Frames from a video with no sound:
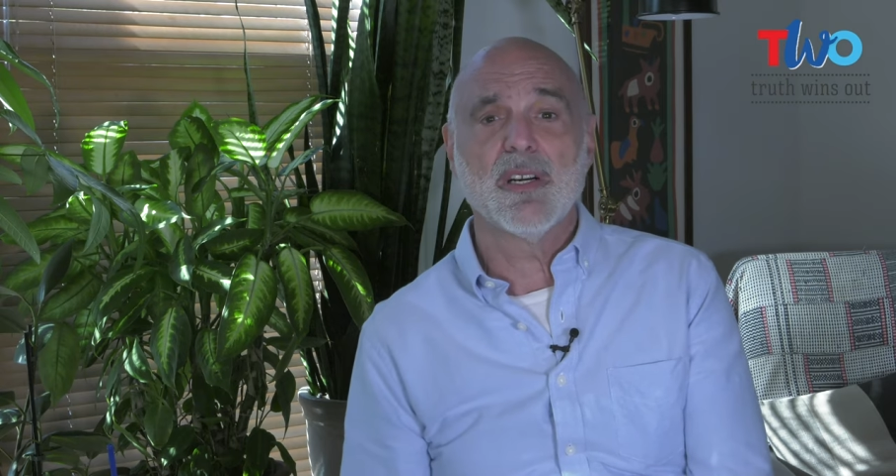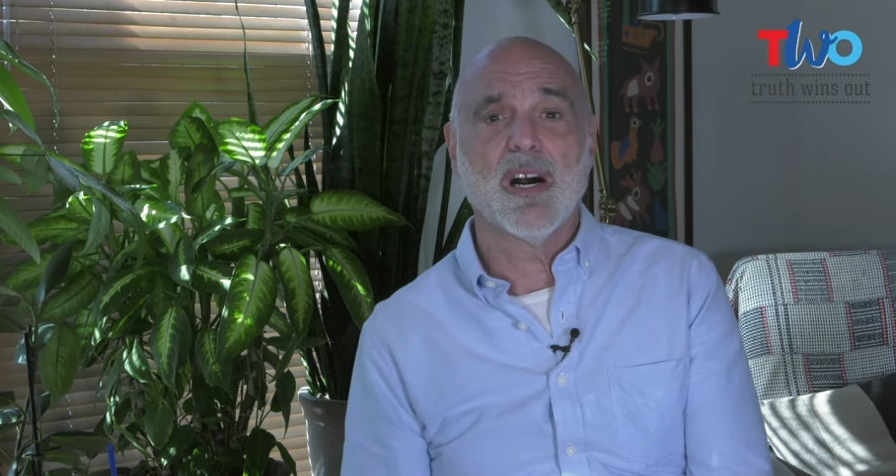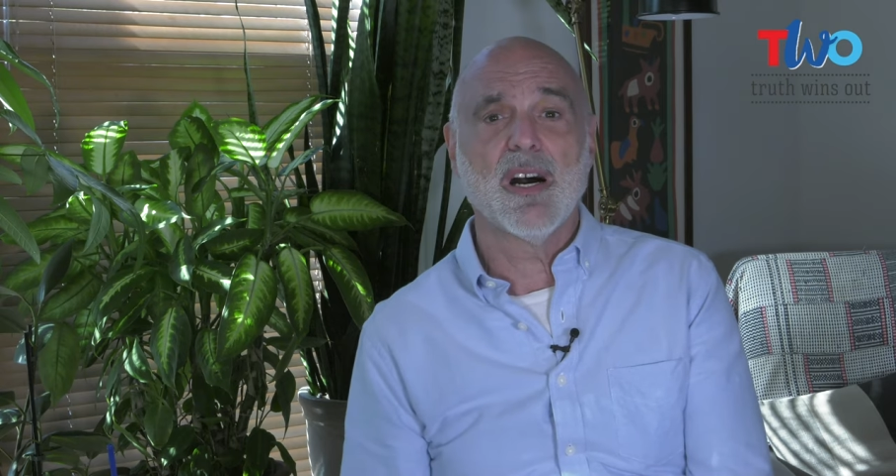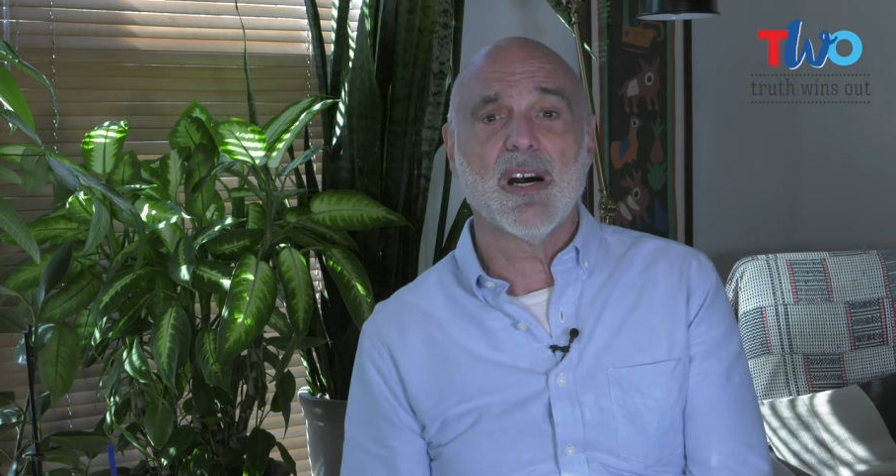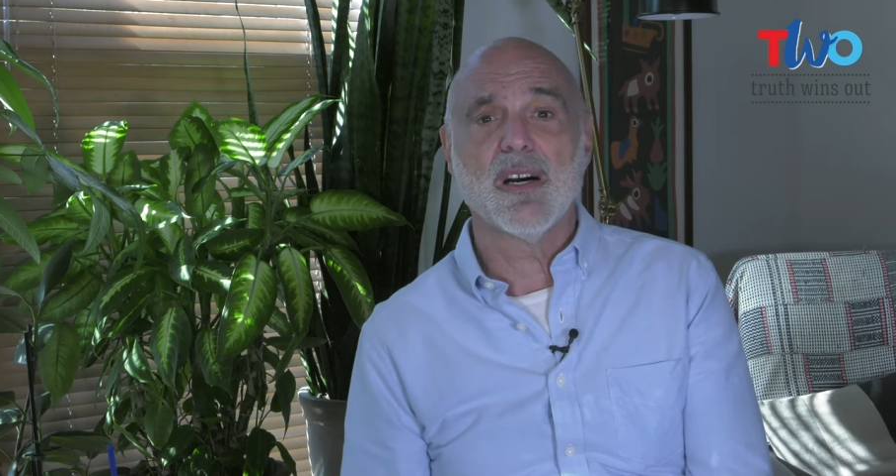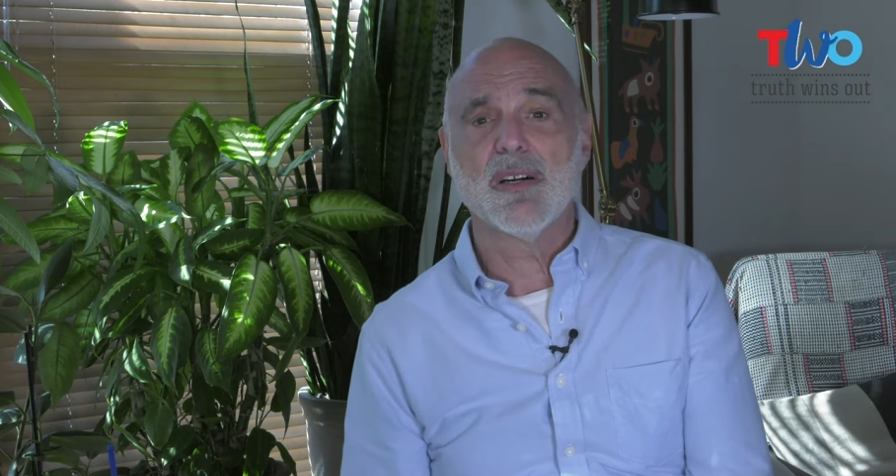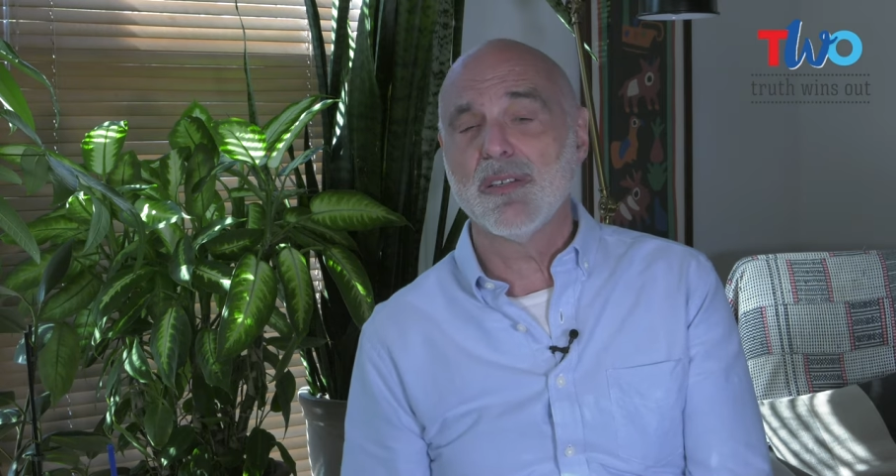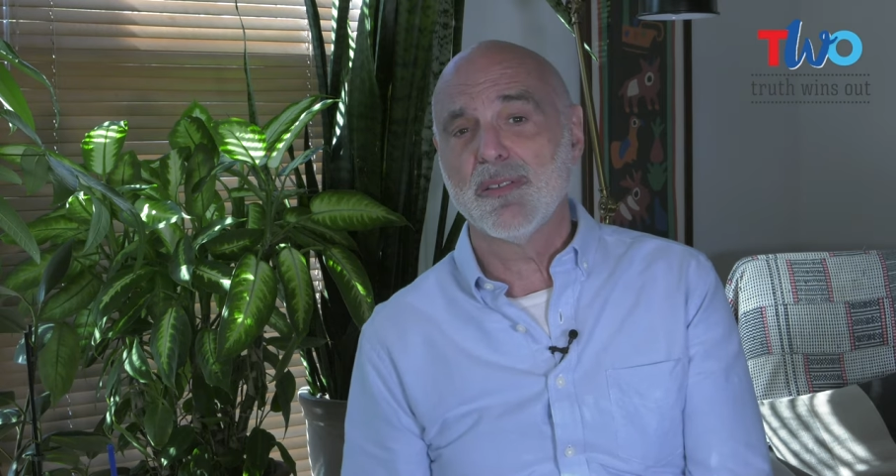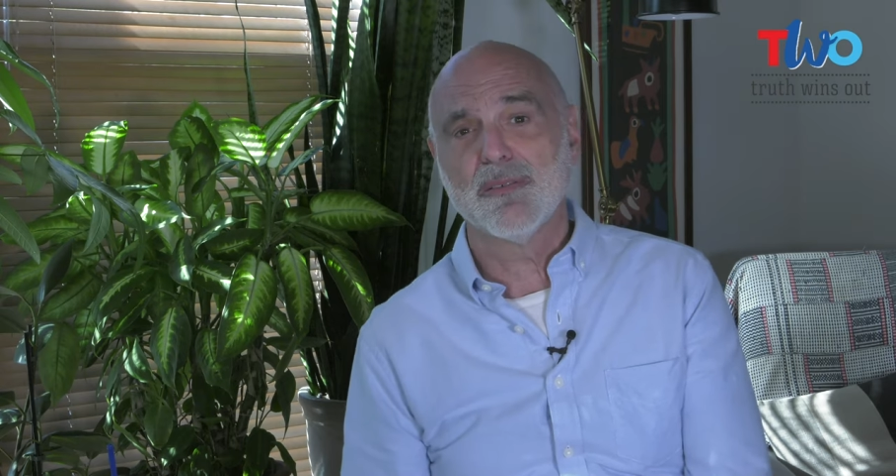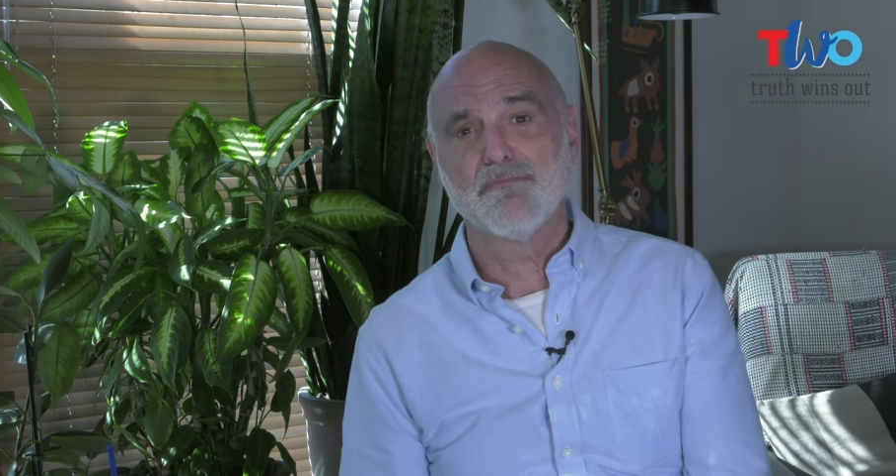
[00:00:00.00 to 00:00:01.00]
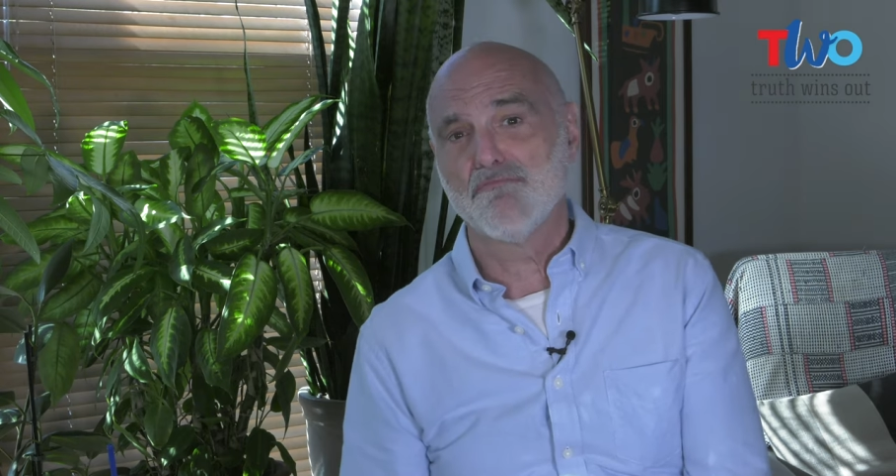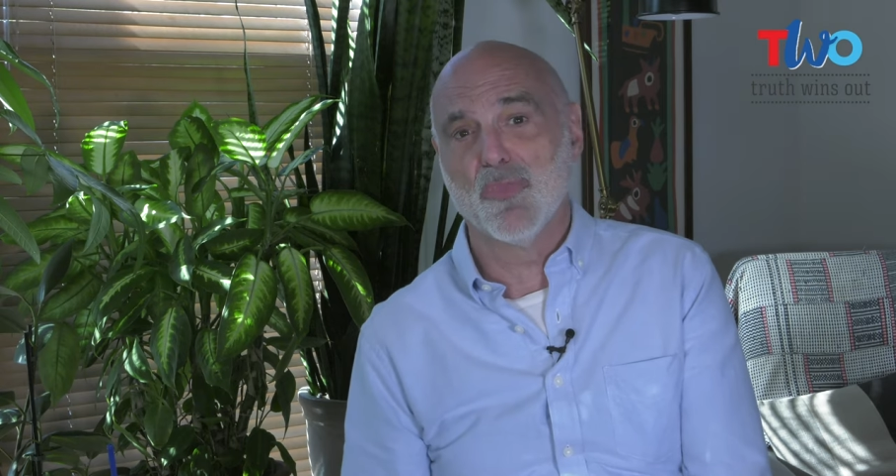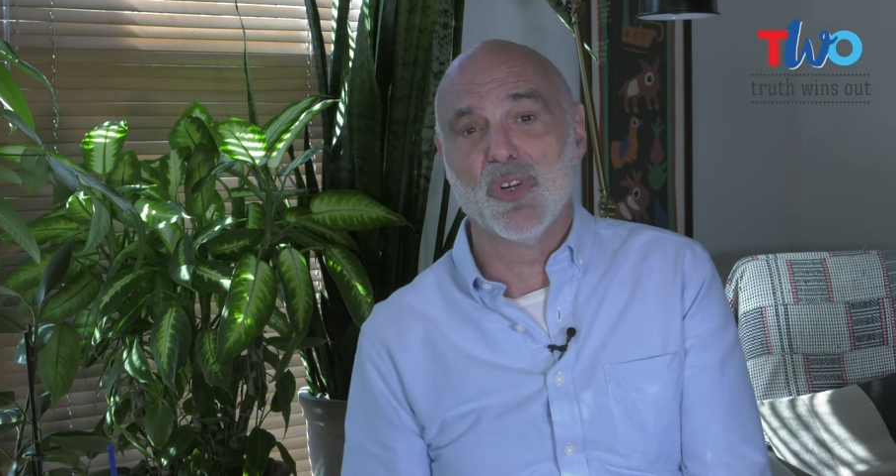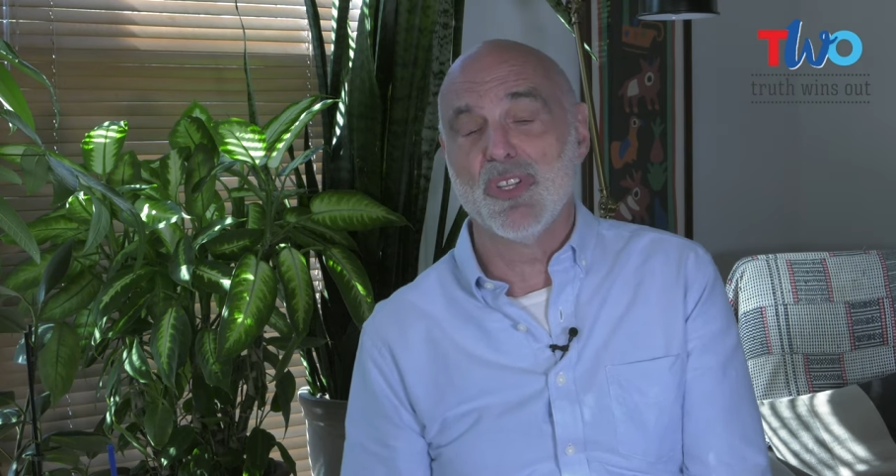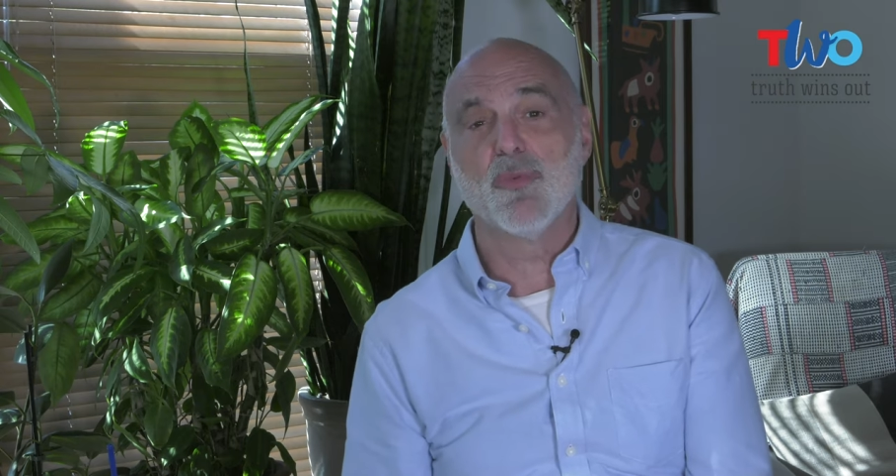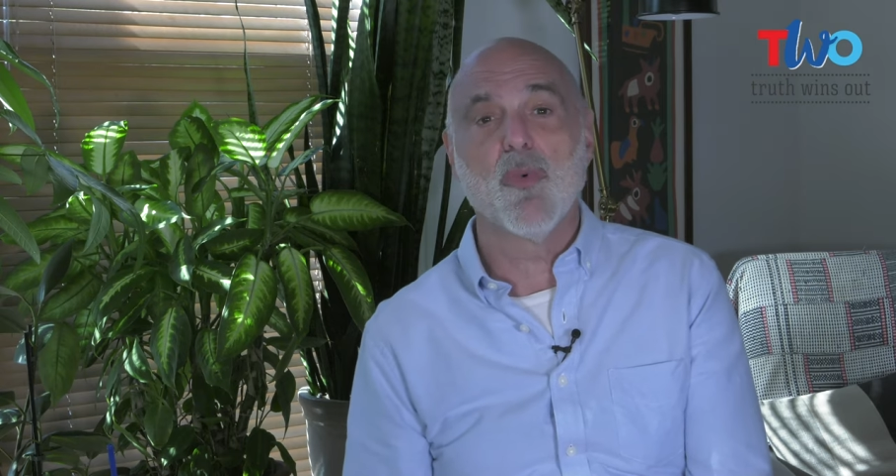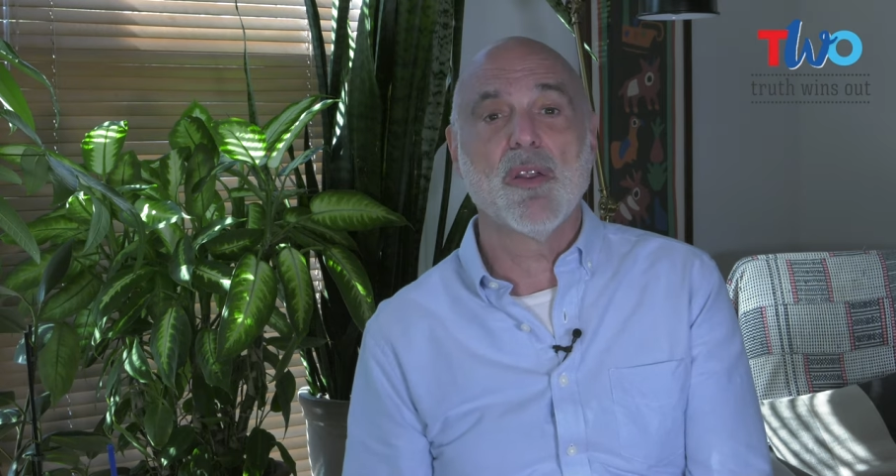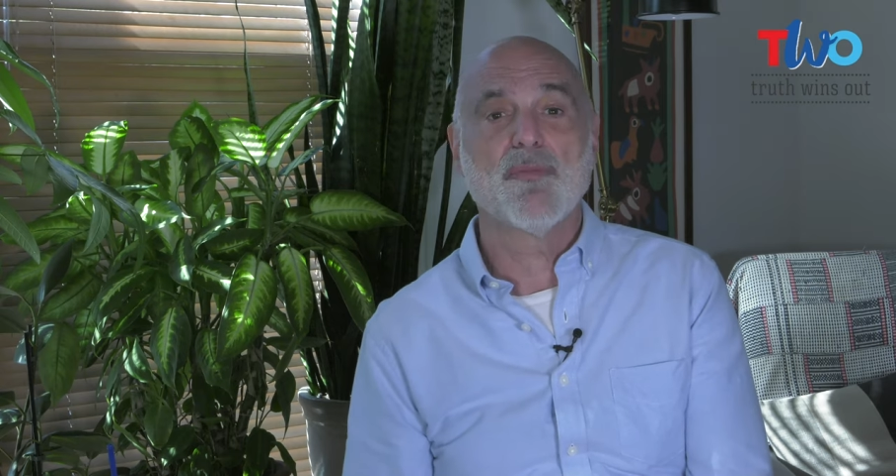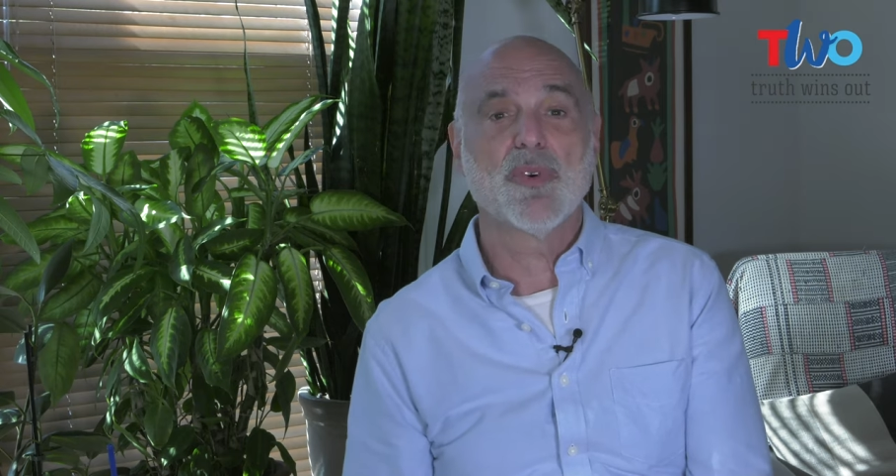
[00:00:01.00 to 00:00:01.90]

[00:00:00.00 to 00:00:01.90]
What do you want